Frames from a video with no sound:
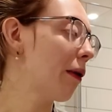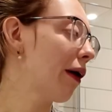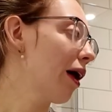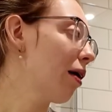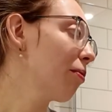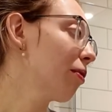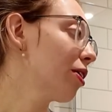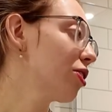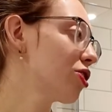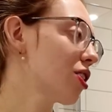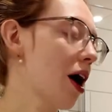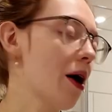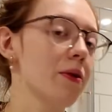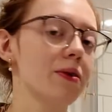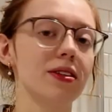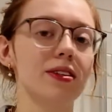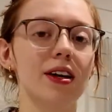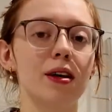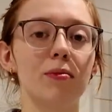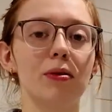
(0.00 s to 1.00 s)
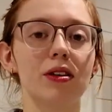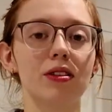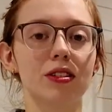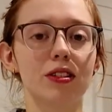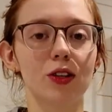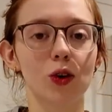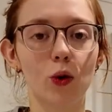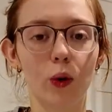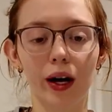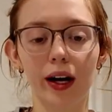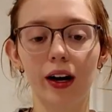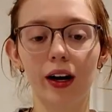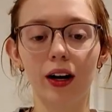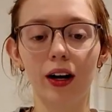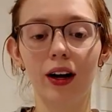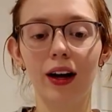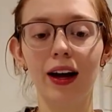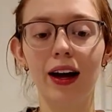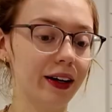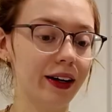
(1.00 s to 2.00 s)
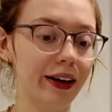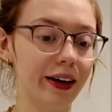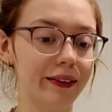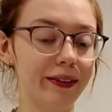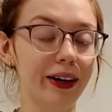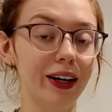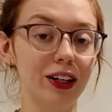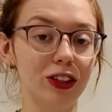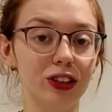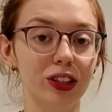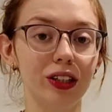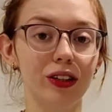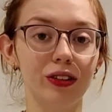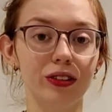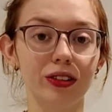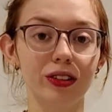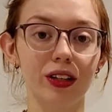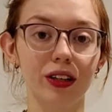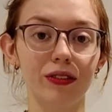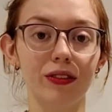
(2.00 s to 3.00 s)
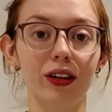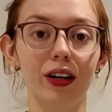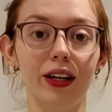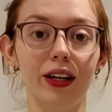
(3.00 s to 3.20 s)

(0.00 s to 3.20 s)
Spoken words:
But I am going to shower today because it's quicker, and I have actually got stuff